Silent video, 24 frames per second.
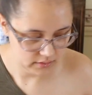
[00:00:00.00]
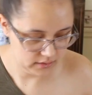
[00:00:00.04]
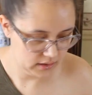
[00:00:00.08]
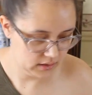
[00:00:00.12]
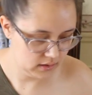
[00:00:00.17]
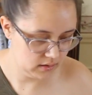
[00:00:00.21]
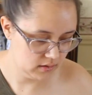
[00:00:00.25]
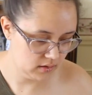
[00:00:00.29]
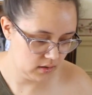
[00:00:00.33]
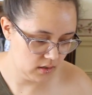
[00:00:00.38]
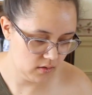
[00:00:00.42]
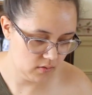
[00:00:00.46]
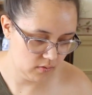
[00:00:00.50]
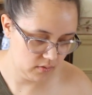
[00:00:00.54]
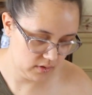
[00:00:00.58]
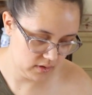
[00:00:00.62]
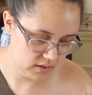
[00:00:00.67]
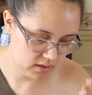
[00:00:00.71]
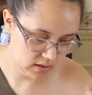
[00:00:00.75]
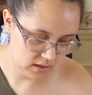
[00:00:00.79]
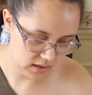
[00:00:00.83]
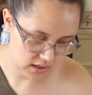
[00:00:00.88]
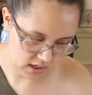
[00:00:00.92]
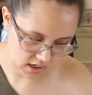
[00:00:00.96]
Let's start with
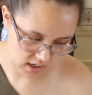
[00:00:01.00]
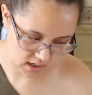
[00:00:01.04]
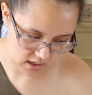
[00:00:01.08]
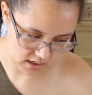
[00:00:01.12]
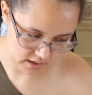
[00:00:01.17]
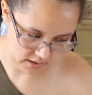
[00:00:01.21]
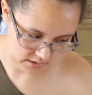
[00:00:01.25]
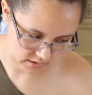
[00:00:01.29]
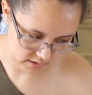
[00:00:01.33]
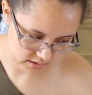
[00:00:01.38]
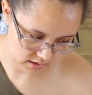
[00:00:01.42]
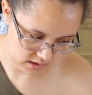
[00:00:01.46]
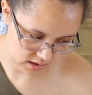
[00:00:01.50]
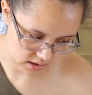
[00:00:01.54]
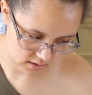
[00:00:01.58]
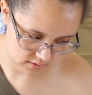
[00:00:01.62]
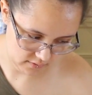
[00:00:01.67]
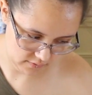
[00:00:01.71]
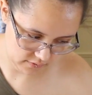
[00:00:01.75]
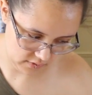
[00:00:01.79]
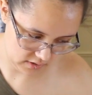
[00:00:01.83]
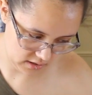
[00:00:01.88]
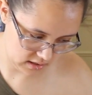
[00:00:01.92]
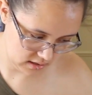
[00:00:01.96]
the not as
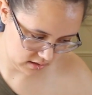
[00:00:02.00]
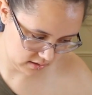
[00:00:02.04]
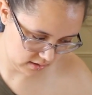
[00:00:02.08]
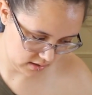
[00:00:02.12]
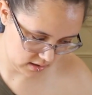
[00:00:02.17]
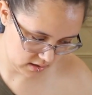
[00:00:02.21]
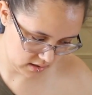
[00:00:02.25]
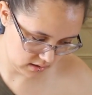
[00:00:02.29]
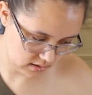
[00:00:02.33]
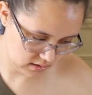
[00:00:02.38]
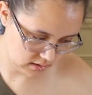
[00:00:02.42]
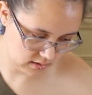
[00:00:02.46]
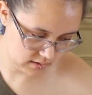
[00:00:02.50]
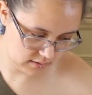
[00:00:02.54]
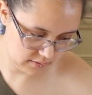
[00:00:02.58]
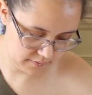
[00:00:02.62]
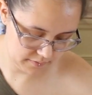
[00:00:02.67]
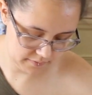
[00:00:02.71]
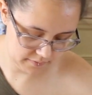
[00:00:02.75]
terrifying things.